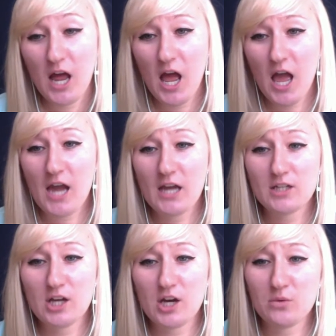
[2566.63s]
And
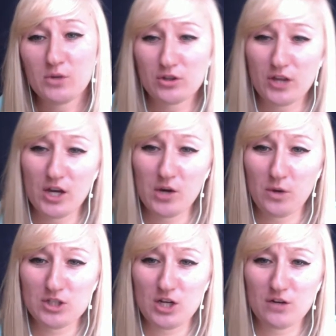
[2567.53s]
while you're there,
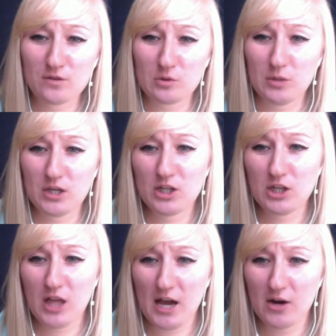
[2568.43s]
watch out for the big
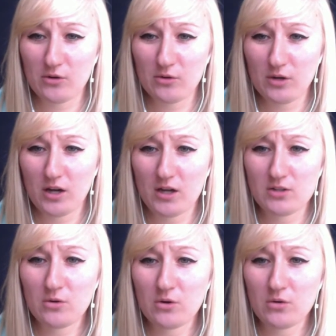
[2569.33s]
cloud.
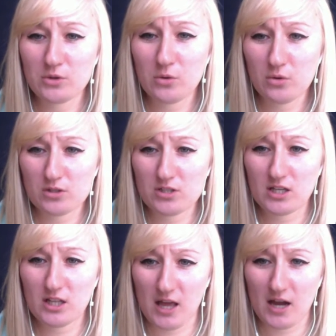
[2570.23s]
Don't go towards the
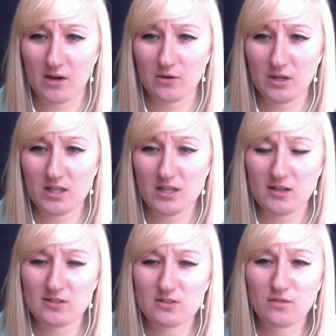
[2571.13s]
cloud.
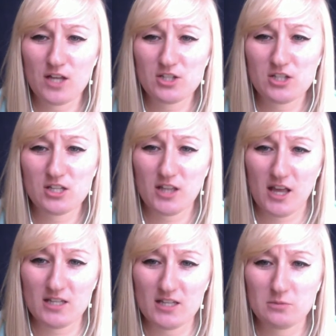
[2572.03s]
It's flashing
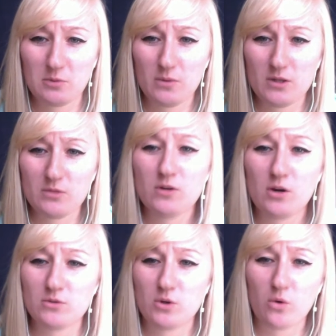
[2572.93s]
lights, but when you
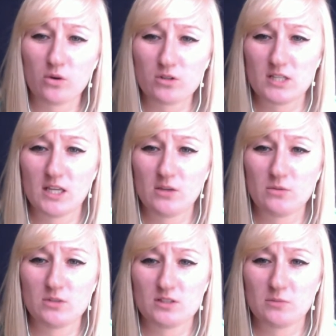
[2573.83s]
go towards it, you
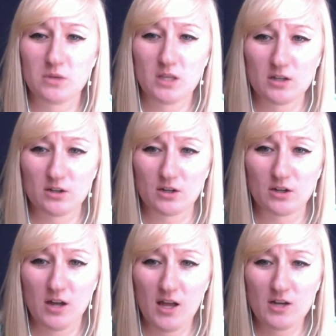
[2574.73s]
disappear.
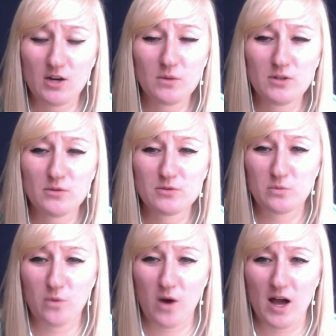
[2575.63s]
No one knows
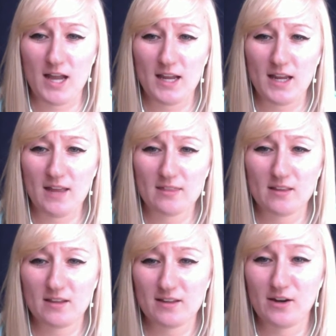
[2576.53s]
why, and
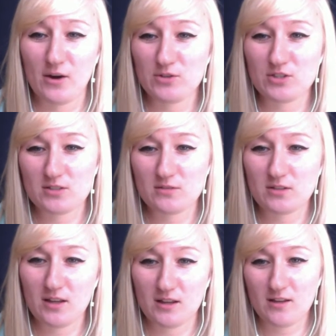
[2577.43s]
just
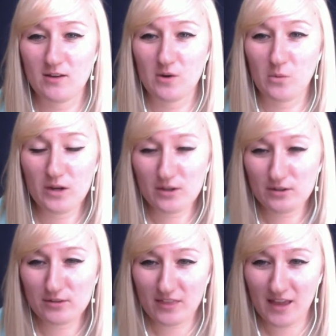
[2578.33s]

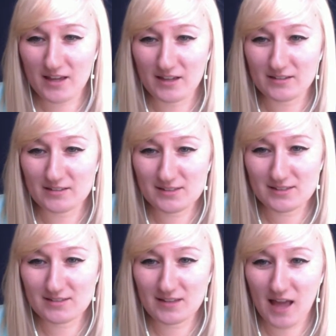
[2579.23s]
weird things
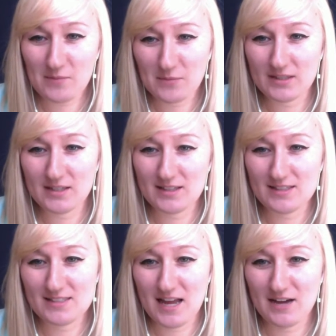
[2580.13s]
happen in
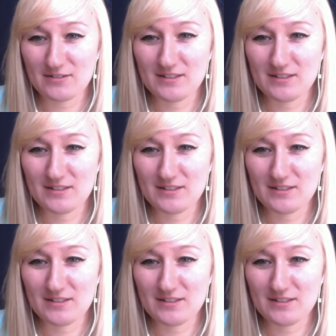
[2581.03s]
this town.